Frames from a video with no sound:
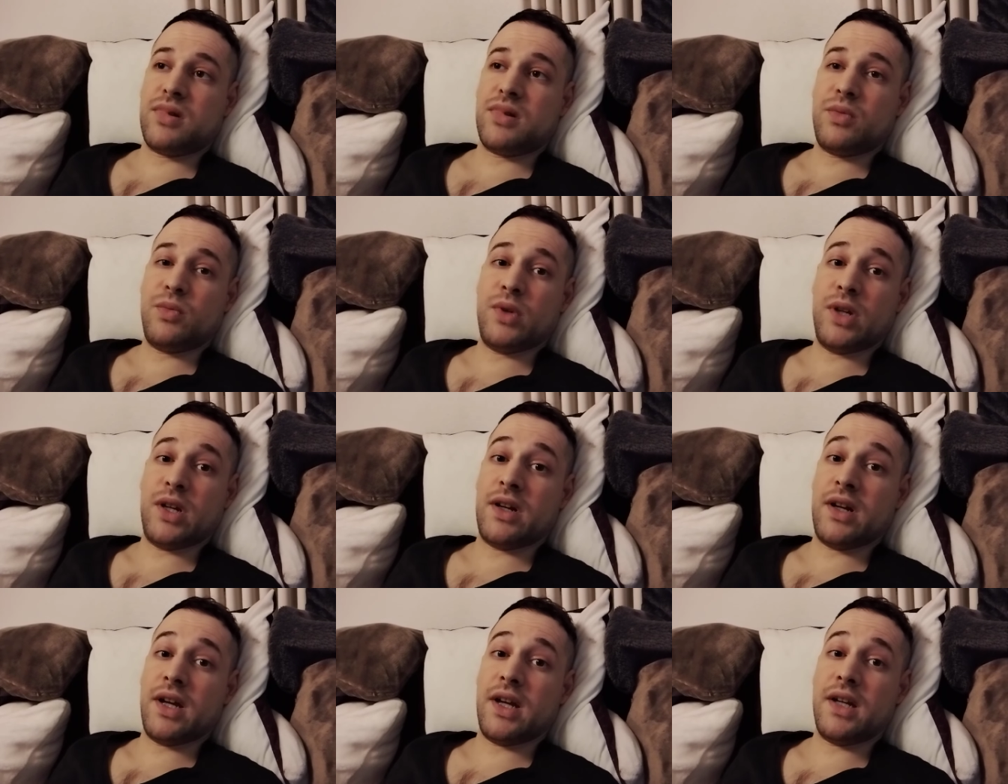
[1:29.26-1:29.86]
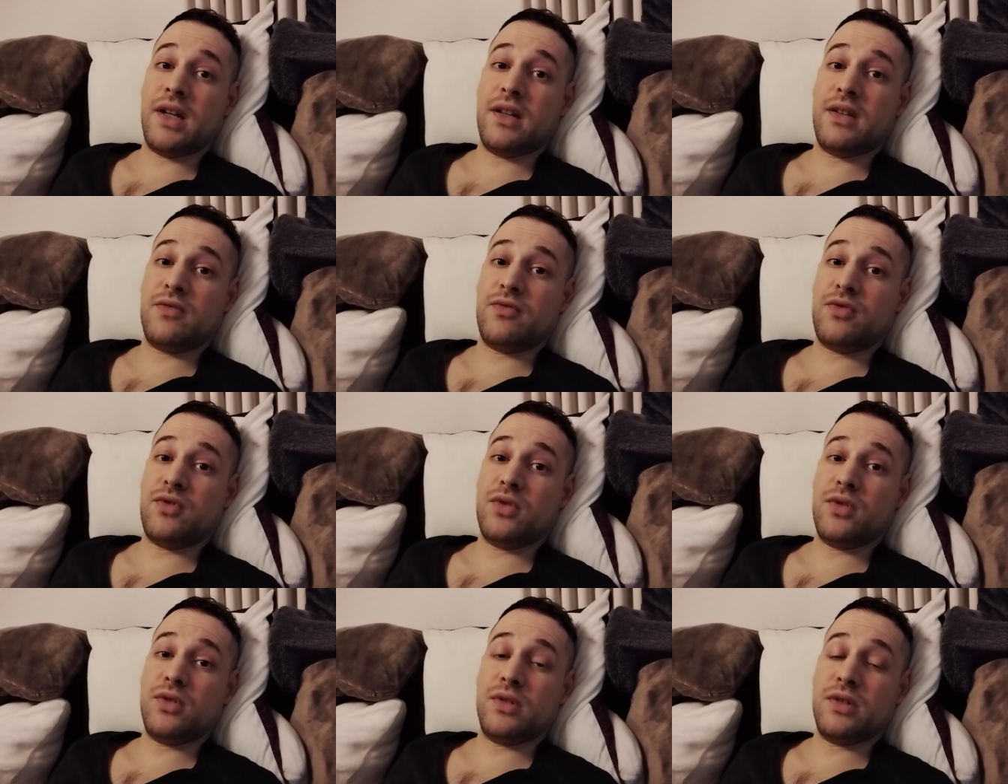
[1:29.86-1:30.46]
we are
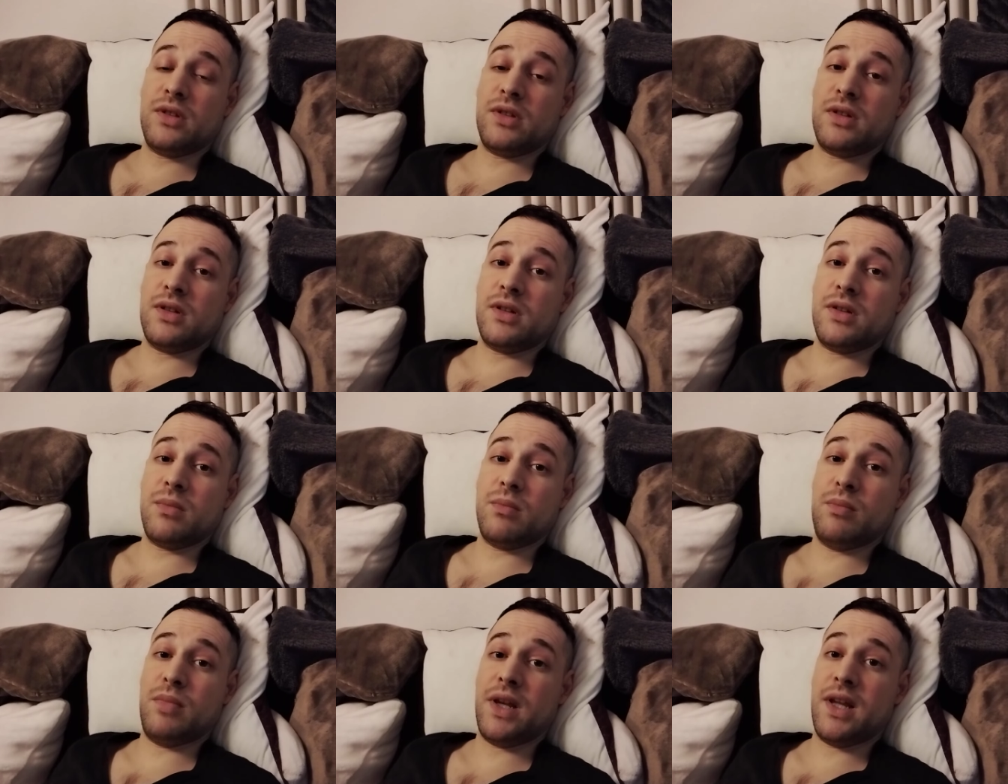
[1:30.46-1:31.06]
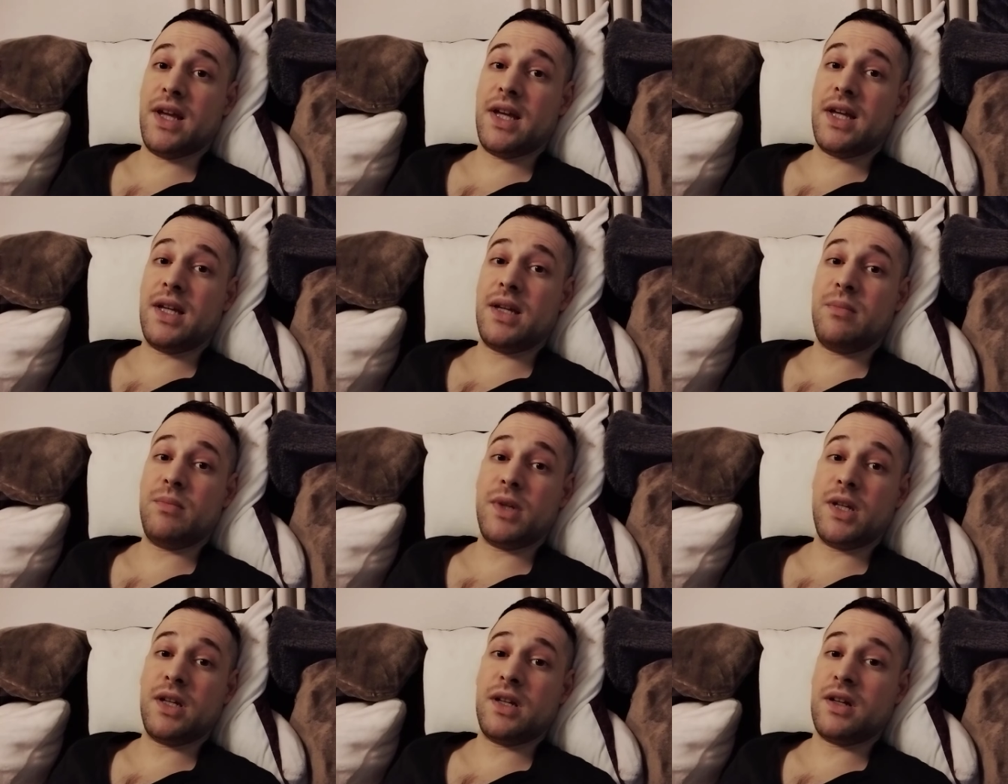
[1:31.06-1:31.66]
hateful,
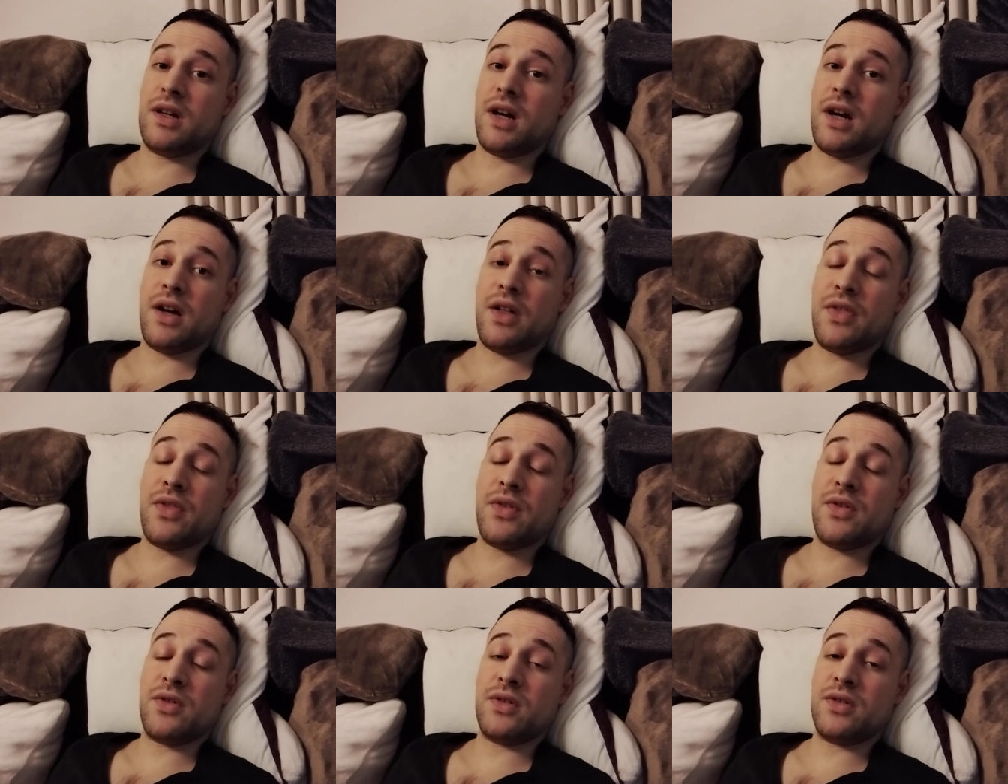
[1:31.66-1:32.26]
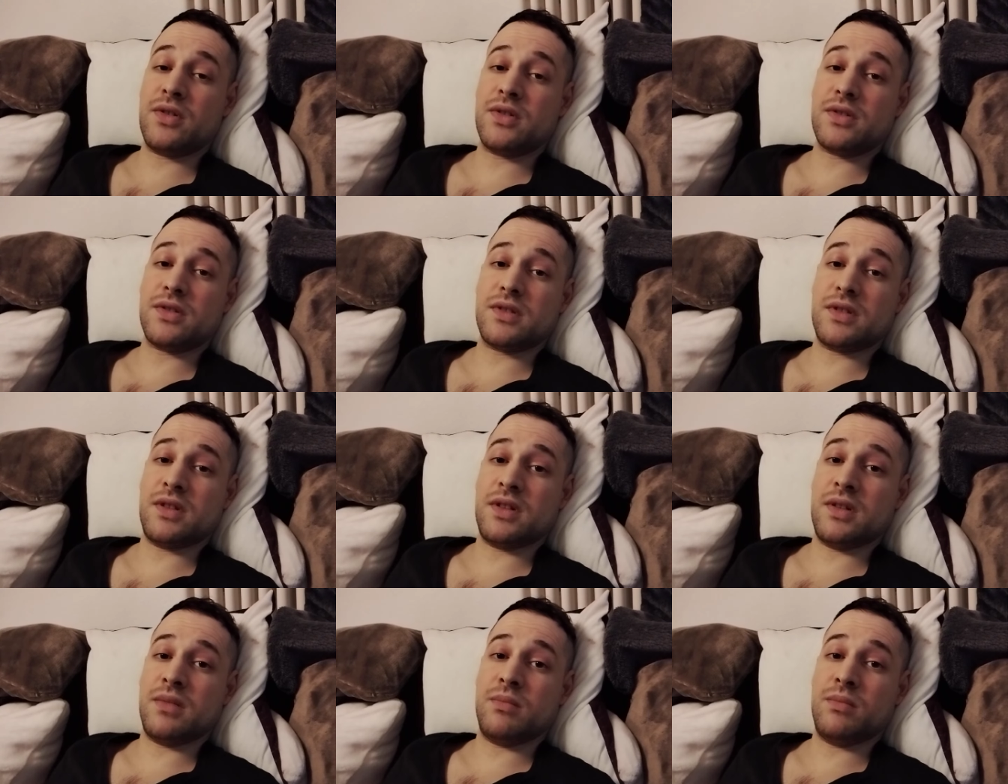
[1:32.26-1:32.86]
blaming others,
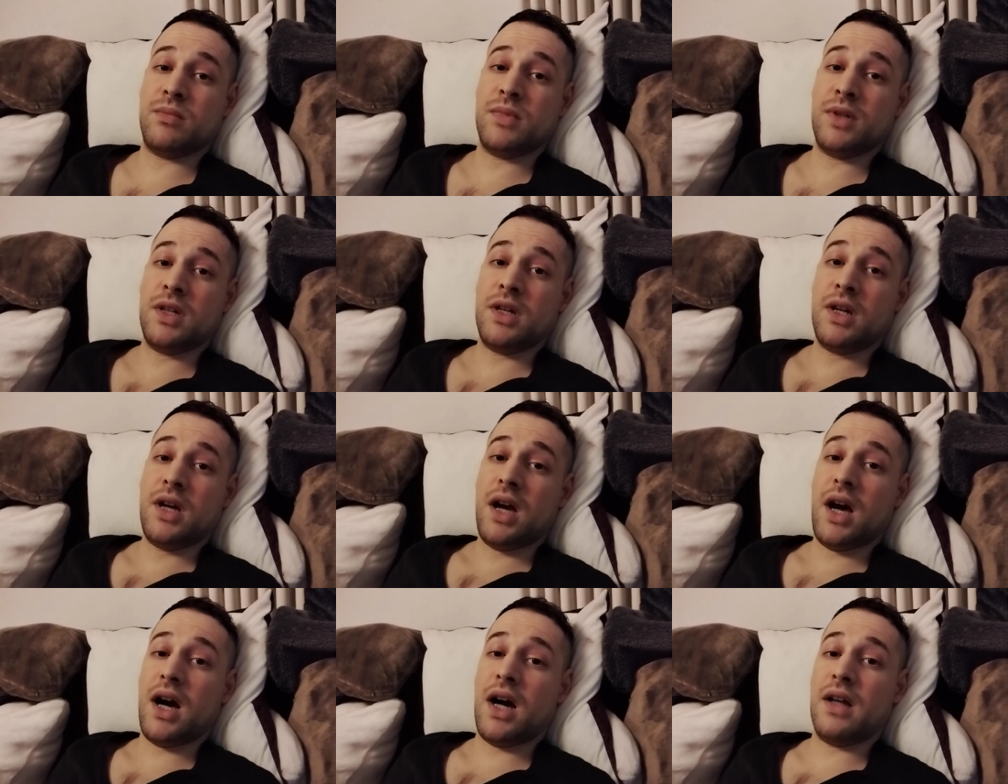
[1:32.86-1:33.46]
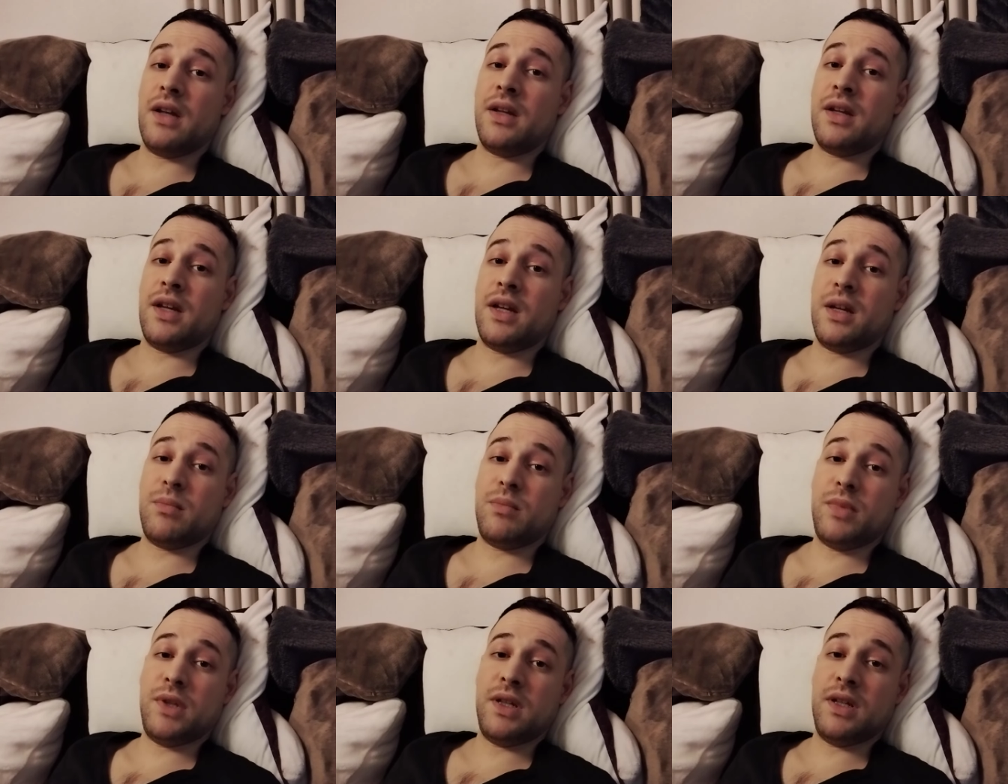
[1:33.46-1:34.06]

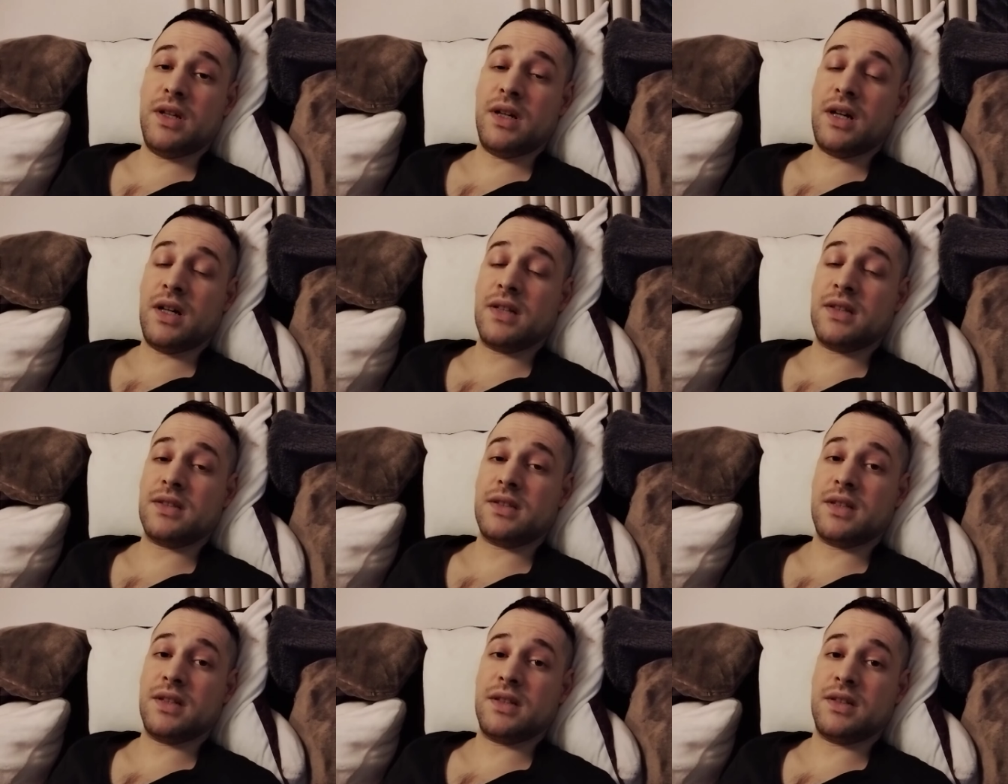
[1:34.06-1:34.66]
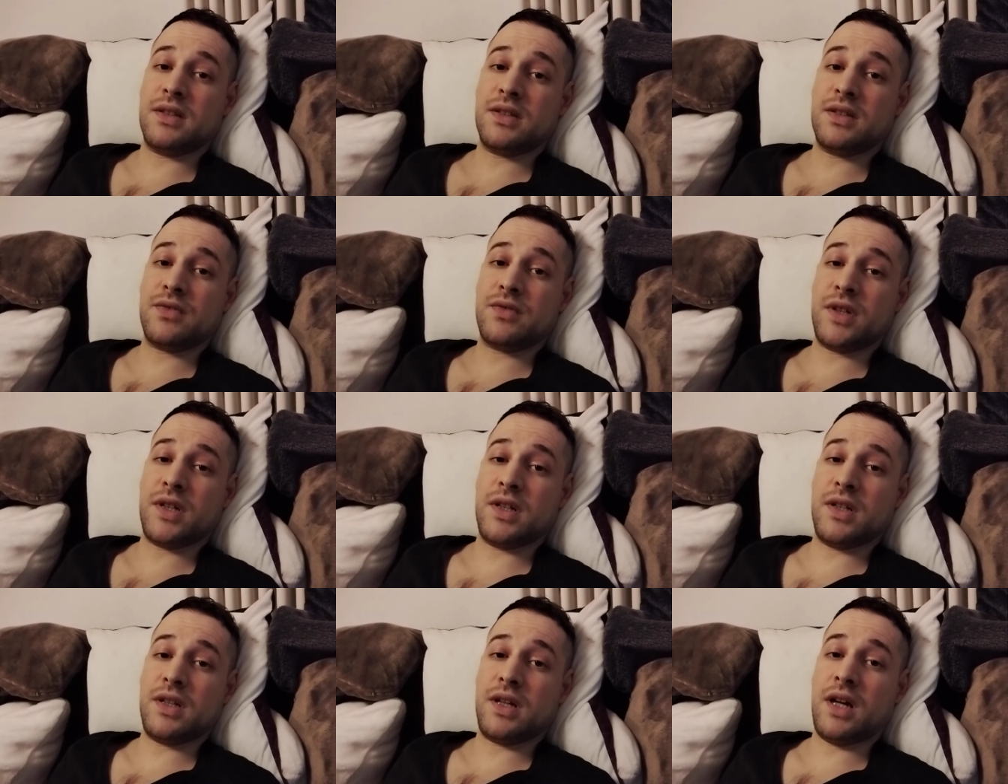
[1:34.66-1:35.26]
unhappy,
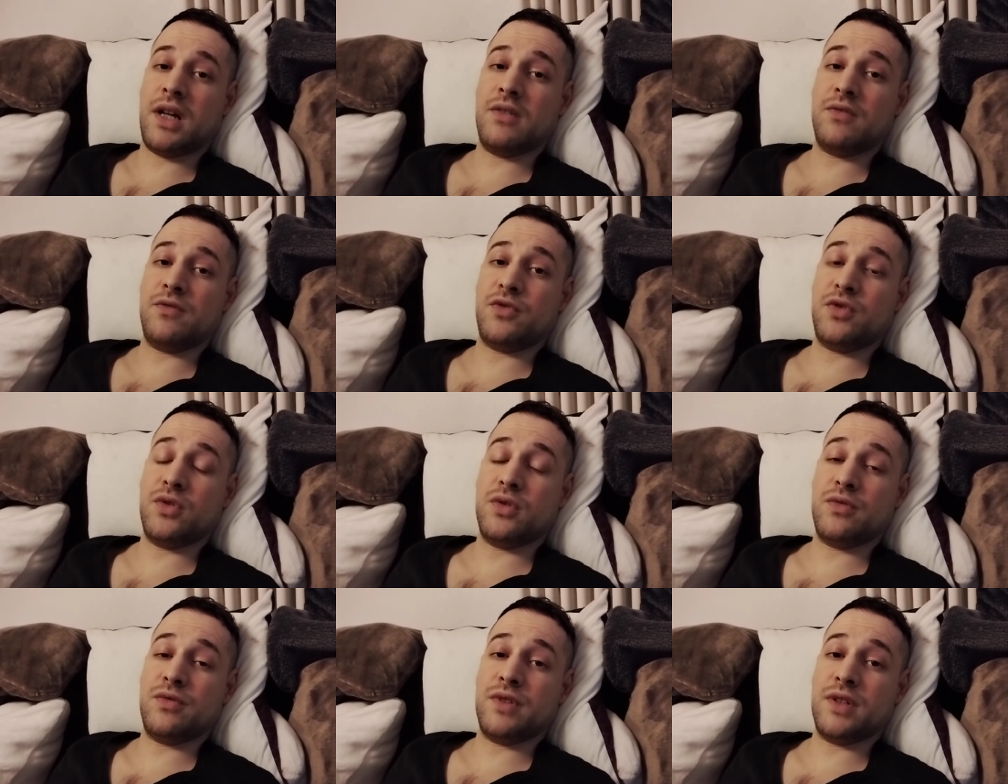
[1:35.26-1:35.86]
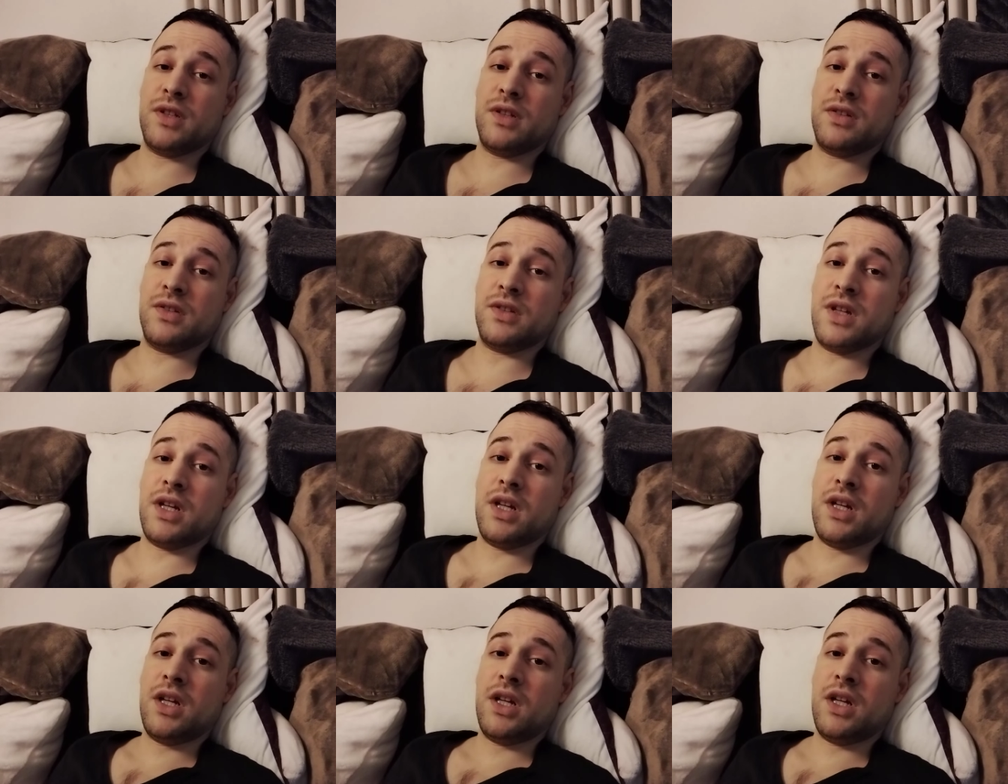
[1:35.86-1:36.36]
unsatisfied, unfulfilled.